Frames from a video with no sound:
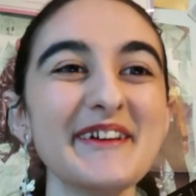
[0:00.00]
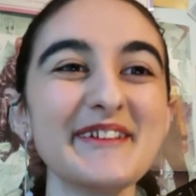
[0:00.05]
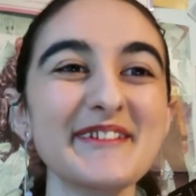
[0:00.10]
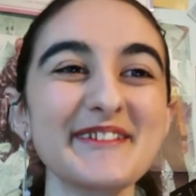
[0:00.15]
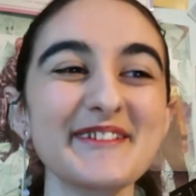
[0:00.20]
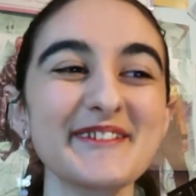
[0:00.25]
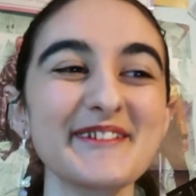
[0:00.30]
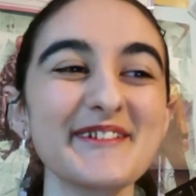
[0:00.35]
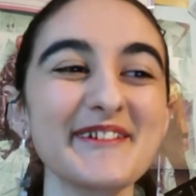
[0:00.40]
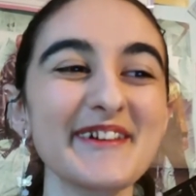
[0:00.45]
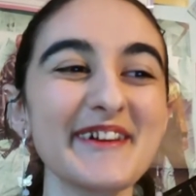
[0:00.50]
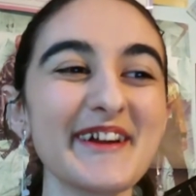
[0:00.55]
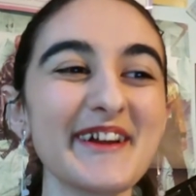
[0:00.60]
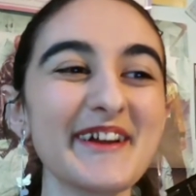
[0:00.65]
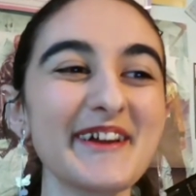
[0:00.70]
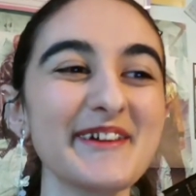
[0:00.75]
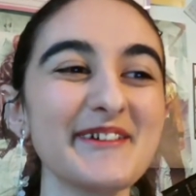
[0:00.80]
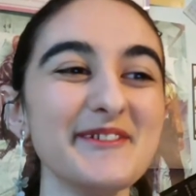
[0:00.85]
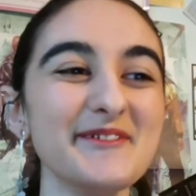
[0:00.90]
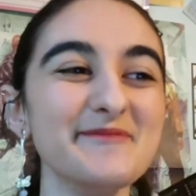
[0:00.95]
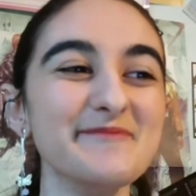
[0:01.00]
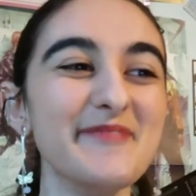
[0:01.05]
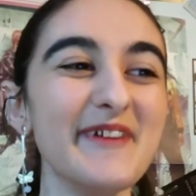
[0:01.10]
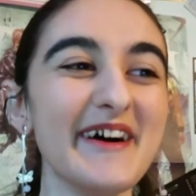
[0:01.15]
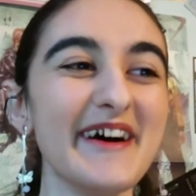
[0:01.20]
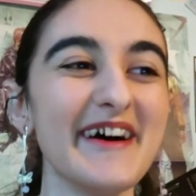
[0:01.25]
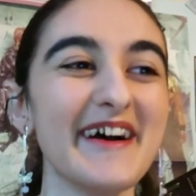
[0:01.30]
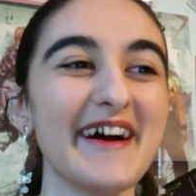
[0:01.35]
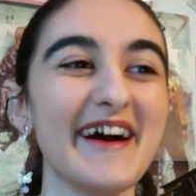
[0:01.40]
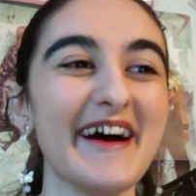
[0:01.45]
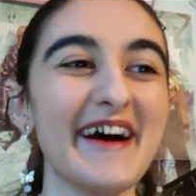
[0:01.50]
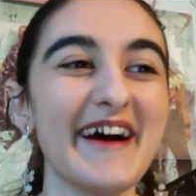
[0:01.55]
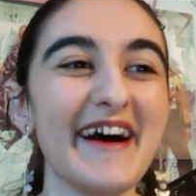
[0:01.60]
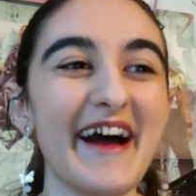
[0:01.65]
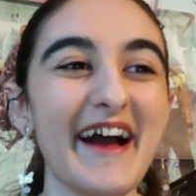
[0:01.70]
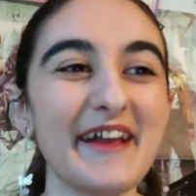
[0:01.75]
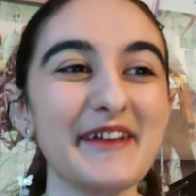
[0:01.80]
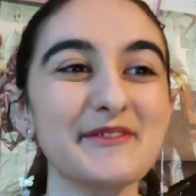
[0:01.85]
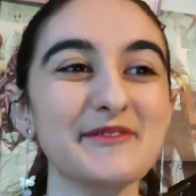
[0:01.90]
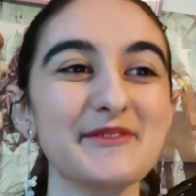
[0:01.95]
story, but
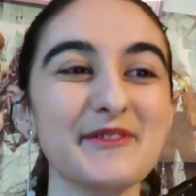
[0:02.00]
I